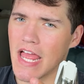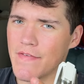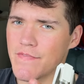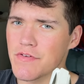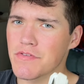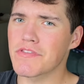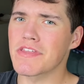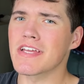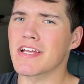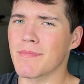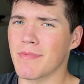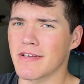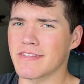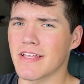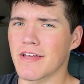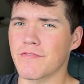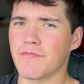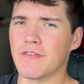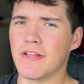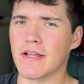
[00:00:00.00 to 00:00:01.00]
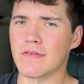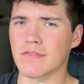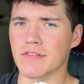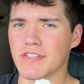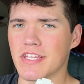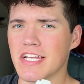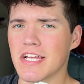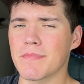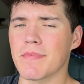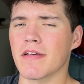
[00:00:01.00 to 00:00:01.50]
if you think about that flavor
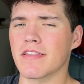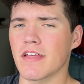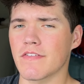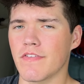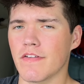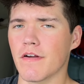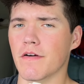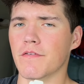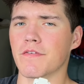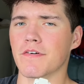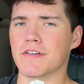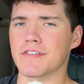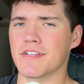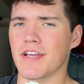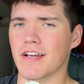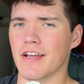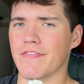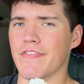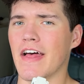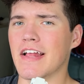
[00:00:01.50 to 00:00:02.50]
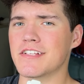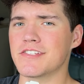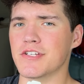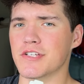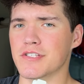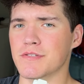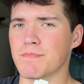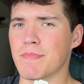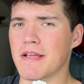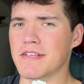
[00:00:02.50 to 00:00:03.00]
for a second. That's
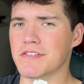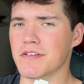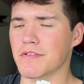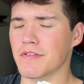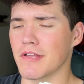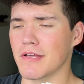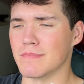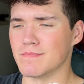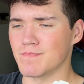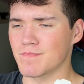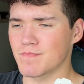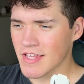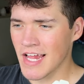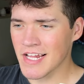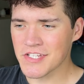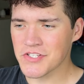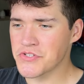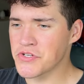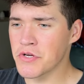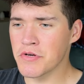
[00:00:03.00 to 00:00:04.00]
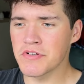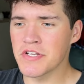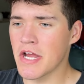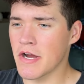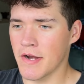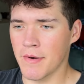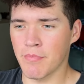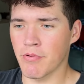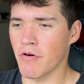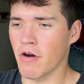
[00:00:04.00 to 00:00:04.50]
just basically, that's two
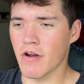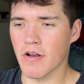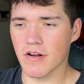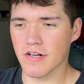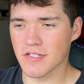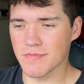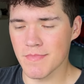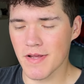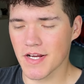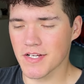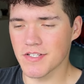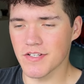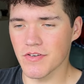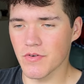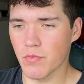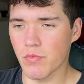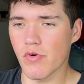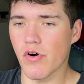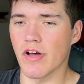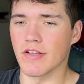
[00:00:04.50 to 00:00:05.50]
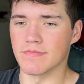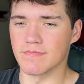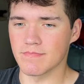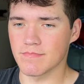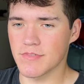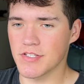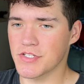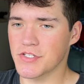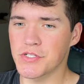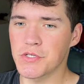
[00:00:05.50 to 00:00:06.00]
dairy products mixed into one.
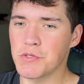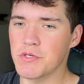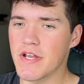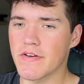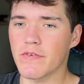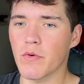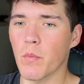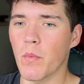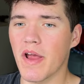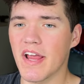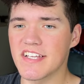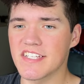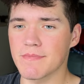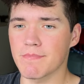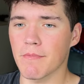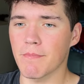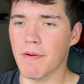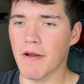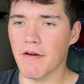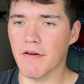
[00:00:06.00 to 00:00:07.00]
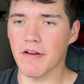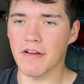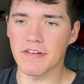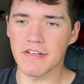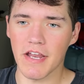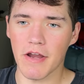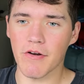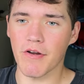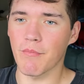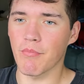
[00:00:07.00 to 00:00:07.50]
Just two different ways of preparing
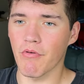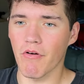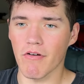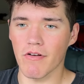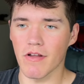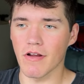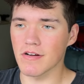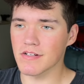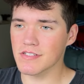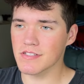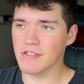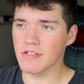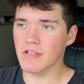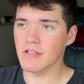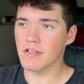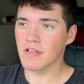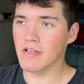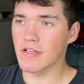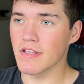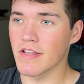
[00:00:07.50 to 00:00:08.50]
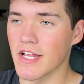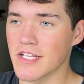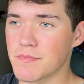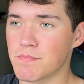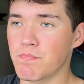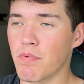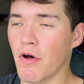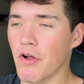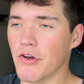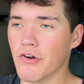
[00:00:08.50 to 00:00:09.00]
dairy products. That's
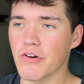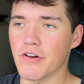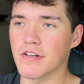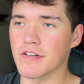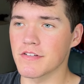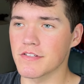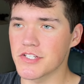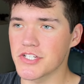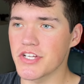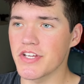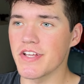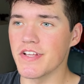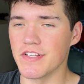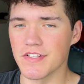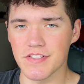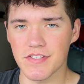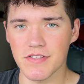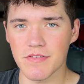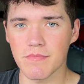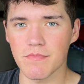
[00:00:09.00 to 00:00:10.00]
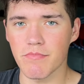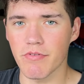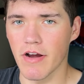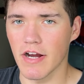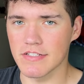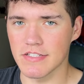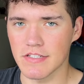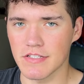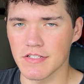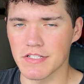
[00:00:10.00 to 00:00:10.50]
butter and cheese,
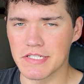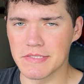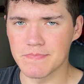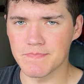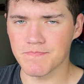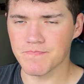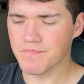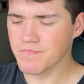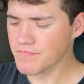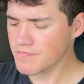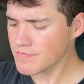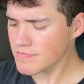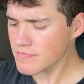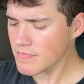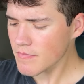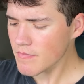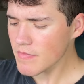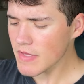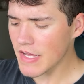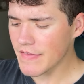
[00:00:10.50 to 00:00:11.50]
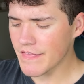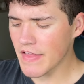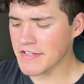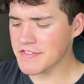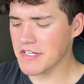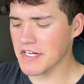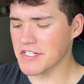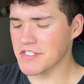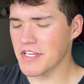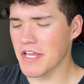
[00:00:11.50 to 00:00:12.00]
practically.
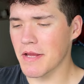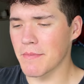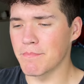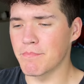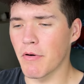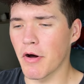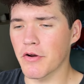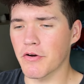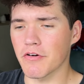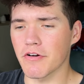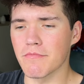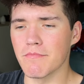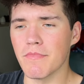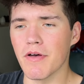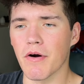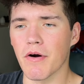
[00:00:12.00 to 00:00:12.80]
That's like saying butter and